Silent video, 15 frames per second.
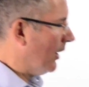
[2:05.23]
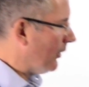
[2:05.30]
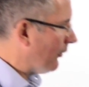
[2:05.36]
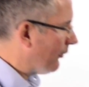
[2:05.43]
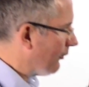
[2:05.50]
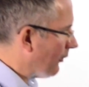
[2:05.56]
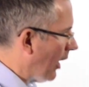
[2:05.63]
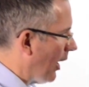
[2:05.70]

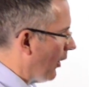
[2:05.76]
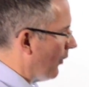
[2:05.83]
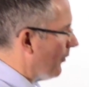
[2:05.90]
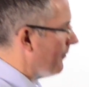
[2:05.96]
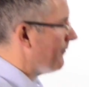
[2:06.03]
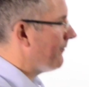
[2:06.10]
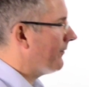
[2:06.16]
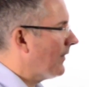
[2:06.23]
So
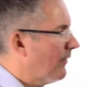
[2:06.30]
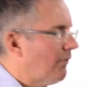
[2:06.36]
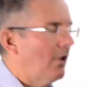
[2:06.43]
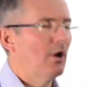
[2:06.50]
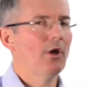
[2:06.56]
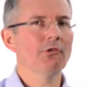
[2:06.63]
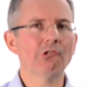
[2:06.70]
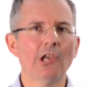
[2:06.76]
the
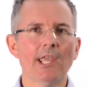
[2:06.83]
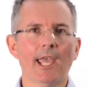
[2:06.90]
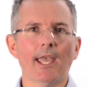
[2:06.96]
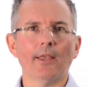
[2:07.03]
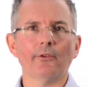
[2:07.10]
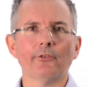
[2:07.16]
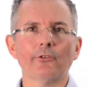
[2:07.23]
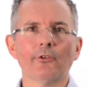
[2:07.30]
logic
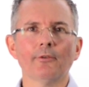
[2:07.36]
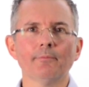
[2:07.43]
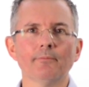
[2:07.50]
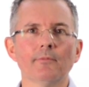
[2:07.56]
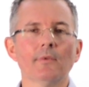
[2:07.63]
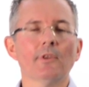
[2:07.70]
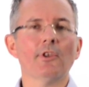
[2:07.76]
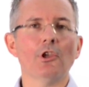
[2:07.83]
is
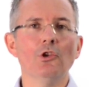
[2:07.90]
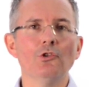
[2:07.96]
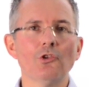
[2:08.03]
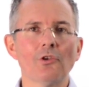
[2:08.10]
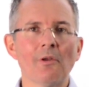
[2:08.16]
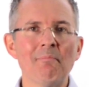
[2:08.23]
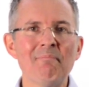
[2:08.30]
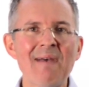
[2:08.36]
that you
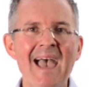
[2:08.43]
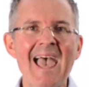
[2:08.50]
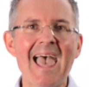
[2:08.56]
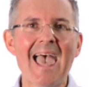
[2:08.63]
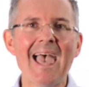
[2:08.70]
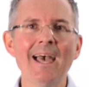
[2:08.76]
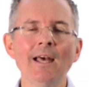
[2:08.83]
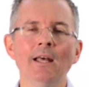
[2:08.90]
should
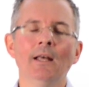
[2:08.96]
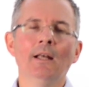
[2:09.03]
compare